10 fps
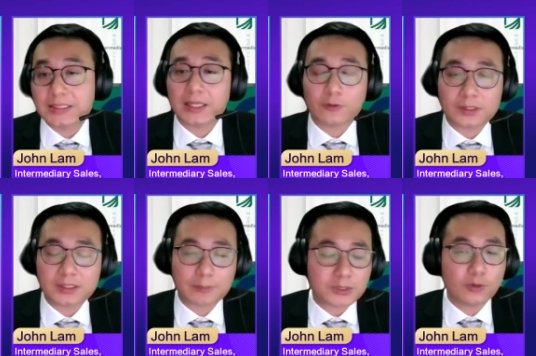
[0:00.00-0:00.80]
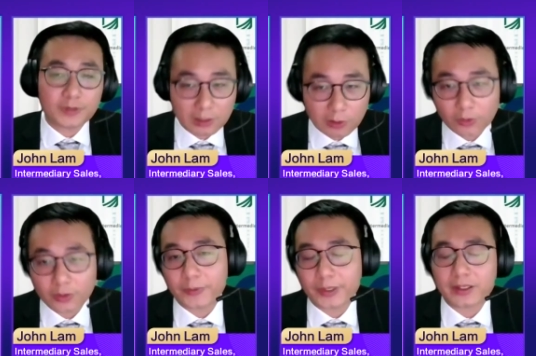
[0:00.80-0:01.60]
of the time. So over the longer
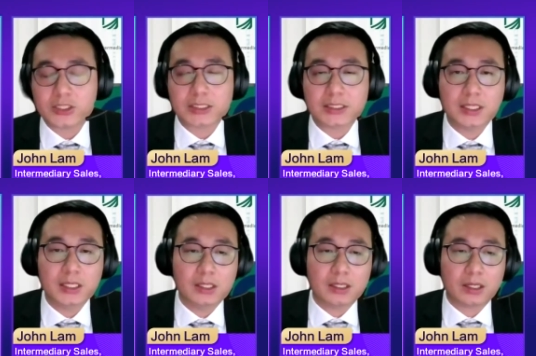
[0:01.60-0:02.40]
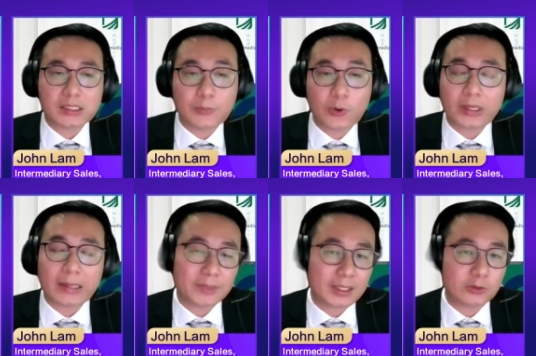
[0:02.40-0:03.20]
run, actually, small
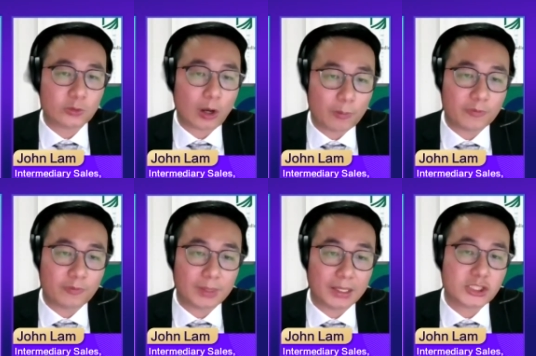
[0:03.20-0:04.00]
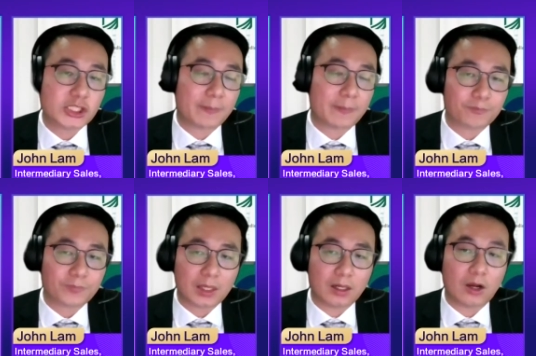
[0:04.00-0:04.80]
cap tend to outperform large cap
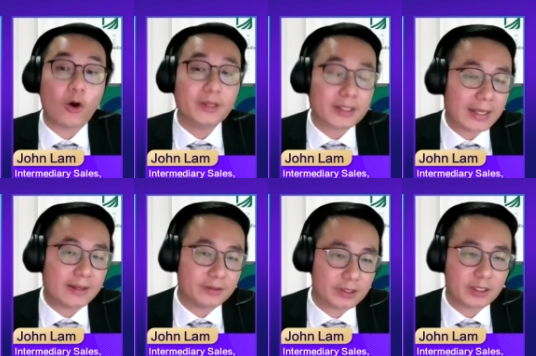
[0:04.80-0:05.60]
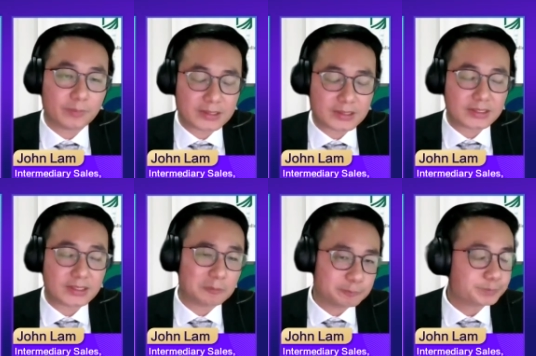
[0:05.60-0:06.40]
on a calendar year
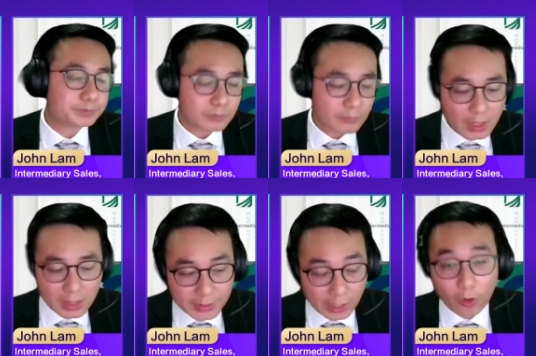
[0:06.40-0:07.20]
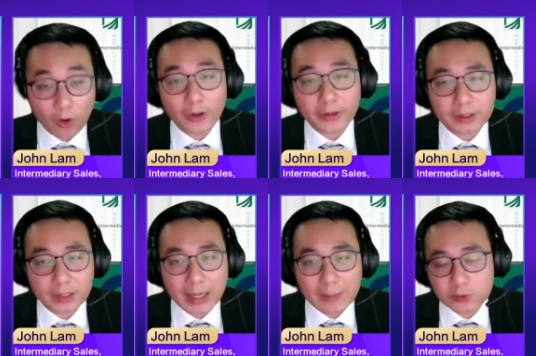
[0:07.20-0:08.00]
basis. Now, on an
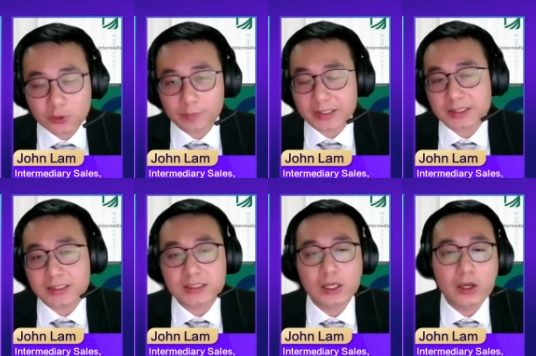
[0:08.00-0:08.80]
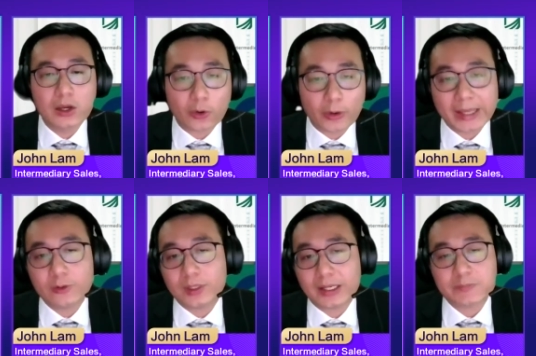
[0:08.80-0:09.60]
absolute basis or
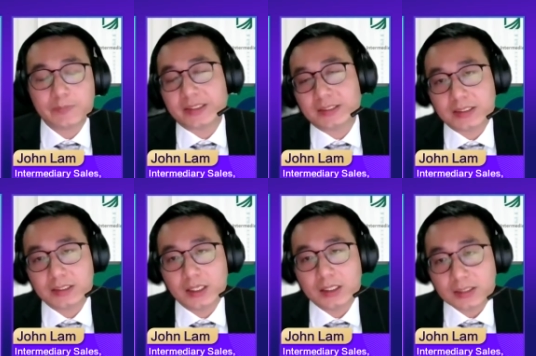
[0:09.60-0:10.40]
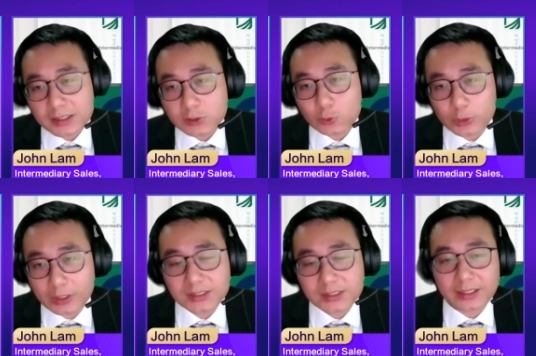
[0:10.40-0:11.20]
annualized basis, since
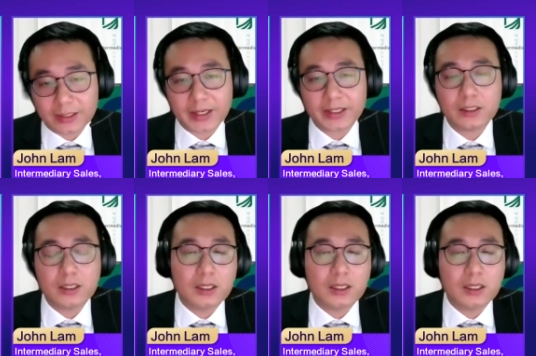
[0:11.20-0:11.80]
2009,